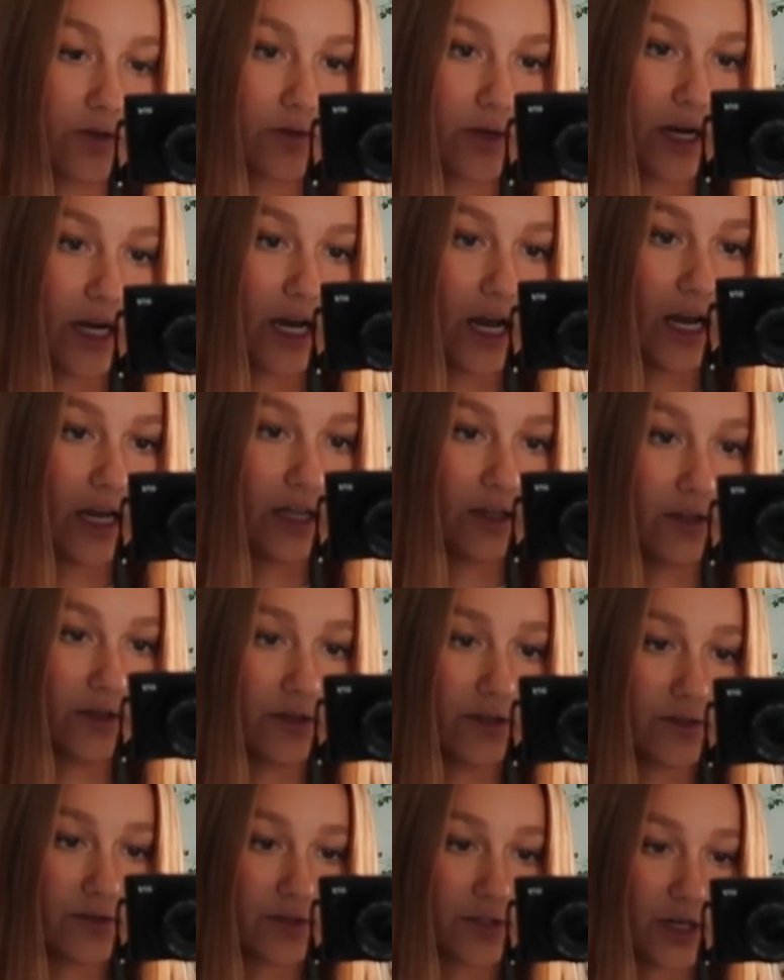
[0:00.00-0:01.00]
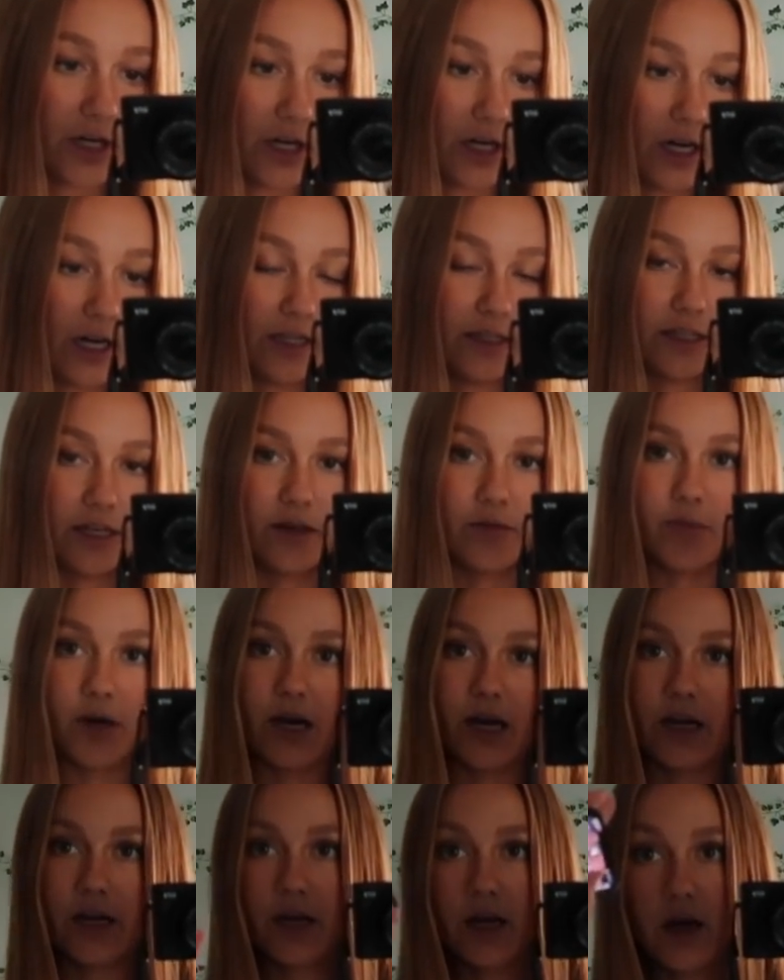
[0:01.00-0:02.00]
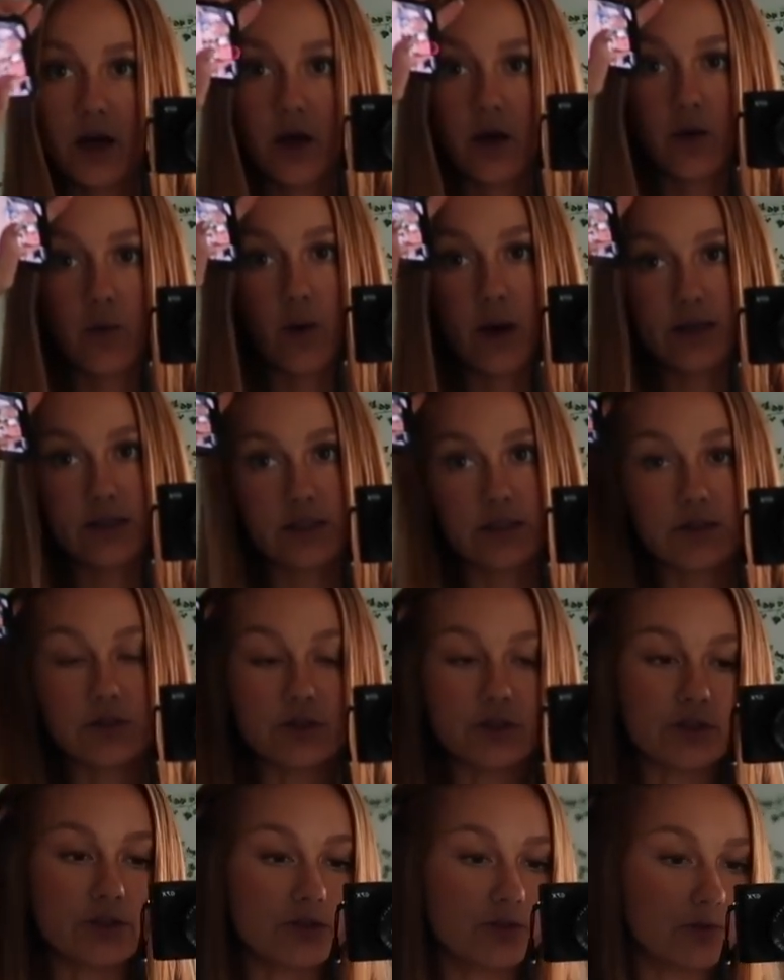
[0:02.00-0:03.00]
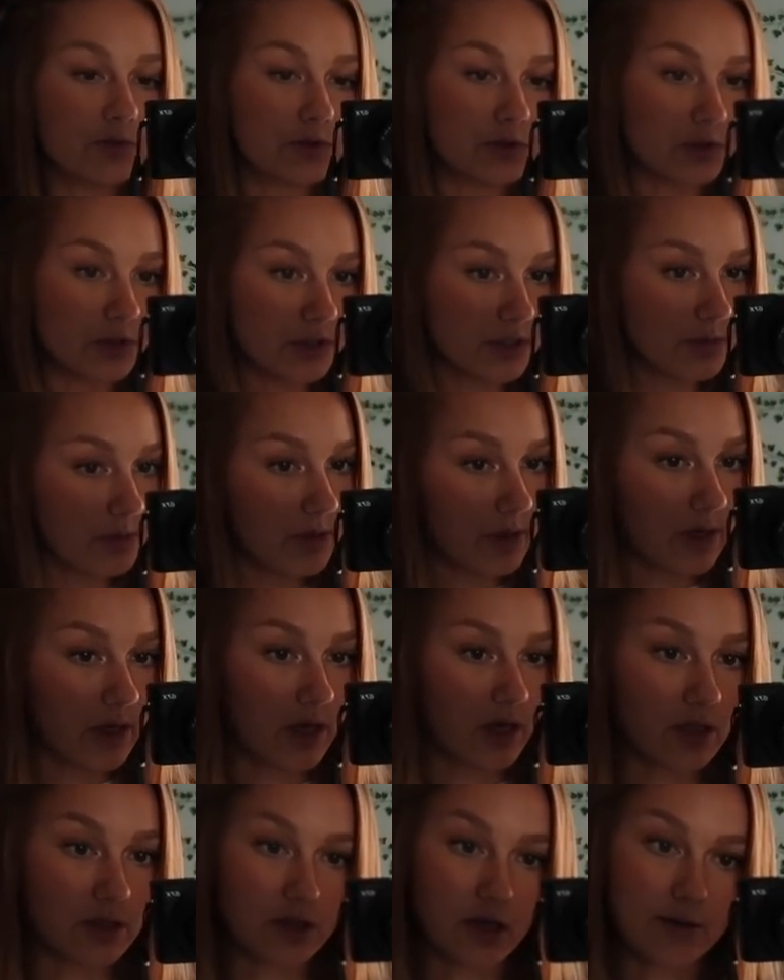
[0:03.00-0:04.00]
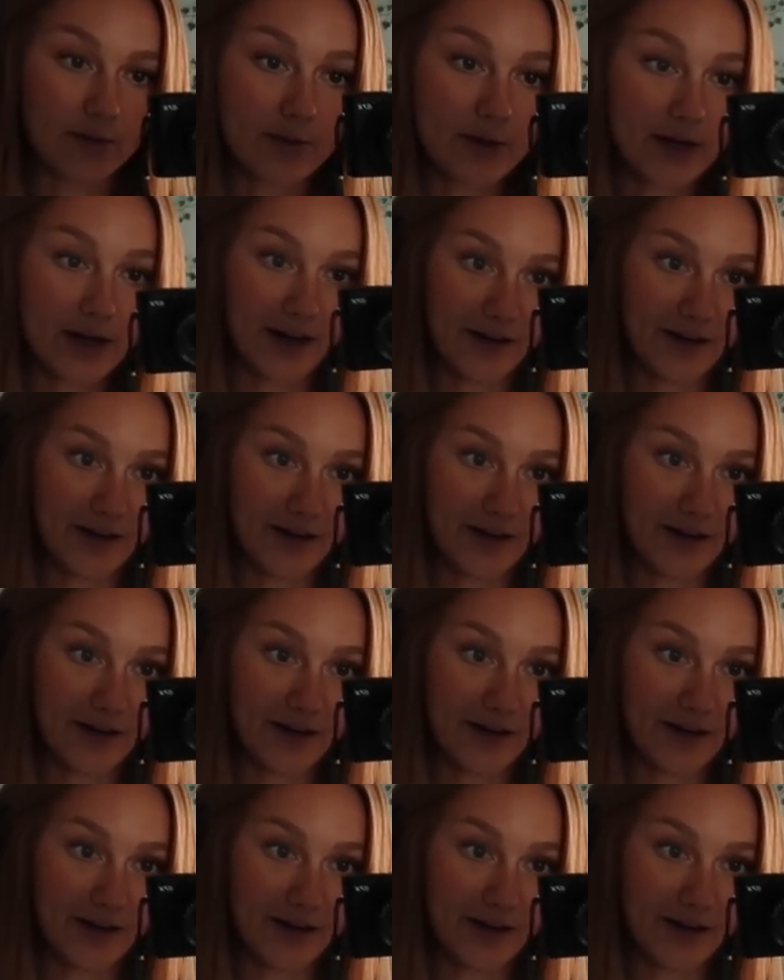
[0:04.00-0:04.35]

gray Lulu skirt and then my white tennis shoes just to be a lot more